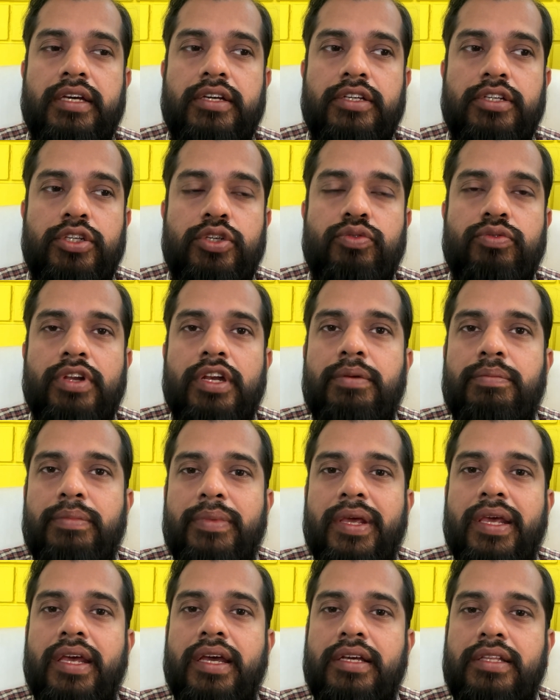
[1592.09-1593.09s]
You will
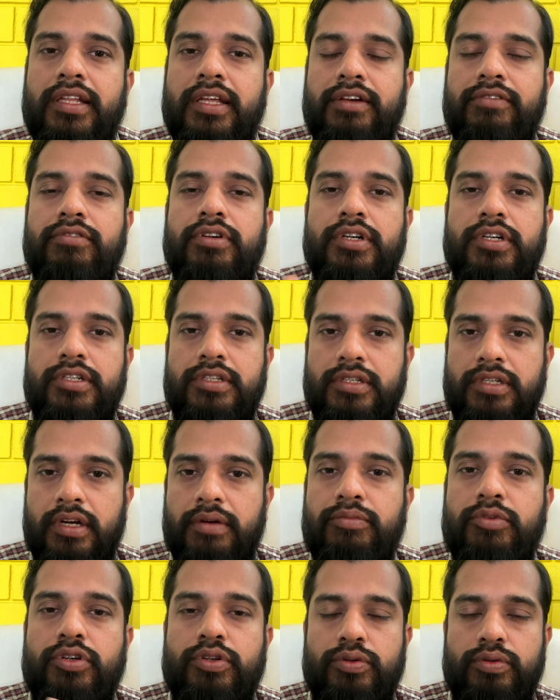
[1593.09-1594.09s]
make their words
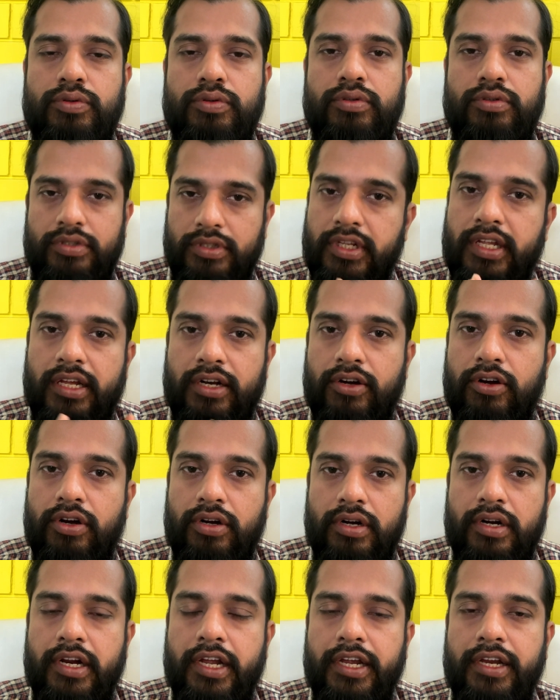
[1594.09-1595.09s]
come true. They are
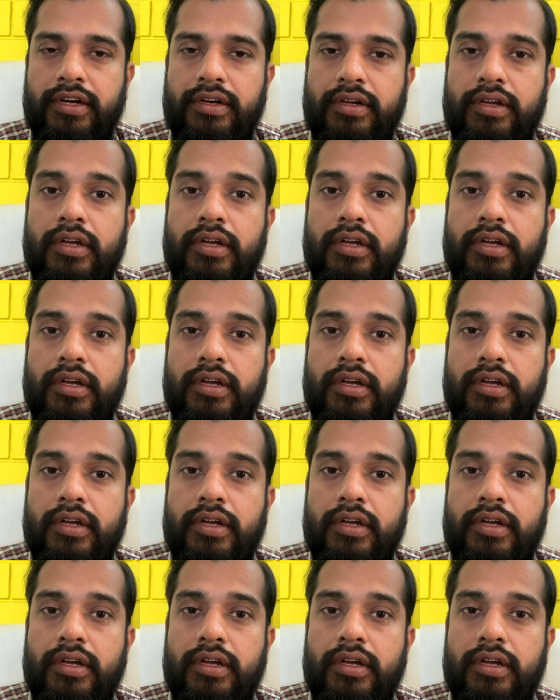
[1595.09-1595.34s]
not right.